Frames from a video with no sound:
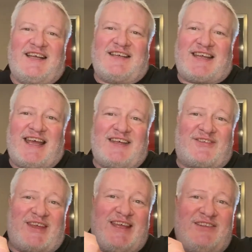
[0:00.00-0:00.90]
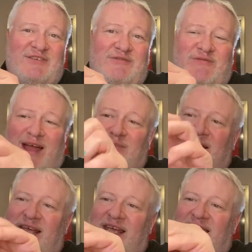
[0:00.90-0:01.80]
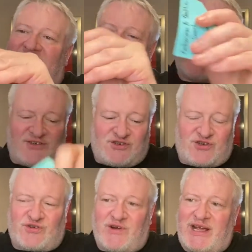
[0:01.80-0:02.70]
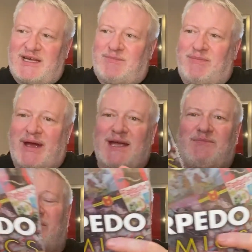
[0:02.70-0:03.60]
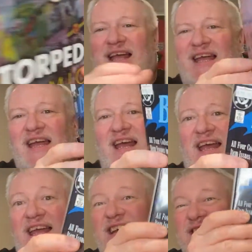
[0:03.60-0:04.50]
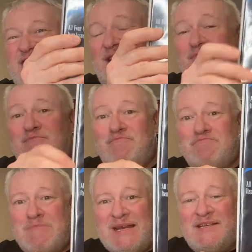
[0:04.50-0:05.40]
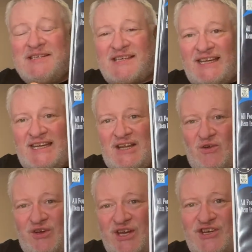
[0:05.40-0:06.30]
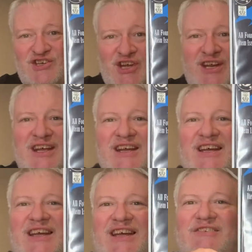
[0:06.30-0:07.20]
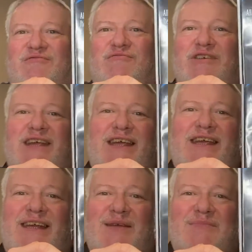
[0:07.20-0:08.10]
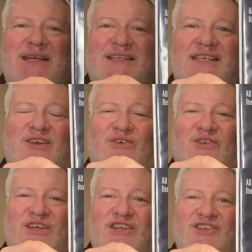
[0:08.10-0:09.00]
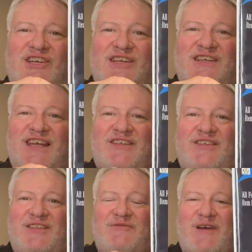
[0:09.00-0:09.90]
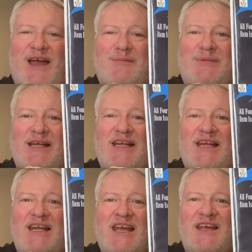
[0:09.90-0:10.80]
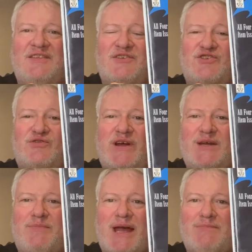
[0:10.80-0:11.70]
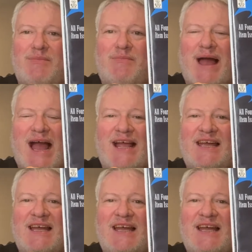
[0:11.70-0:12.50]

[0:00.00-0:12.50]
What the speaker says: Death in the Family. It's the trade paperback. It is in minty condition, really minty condition. Death in the Family, the trade paperback.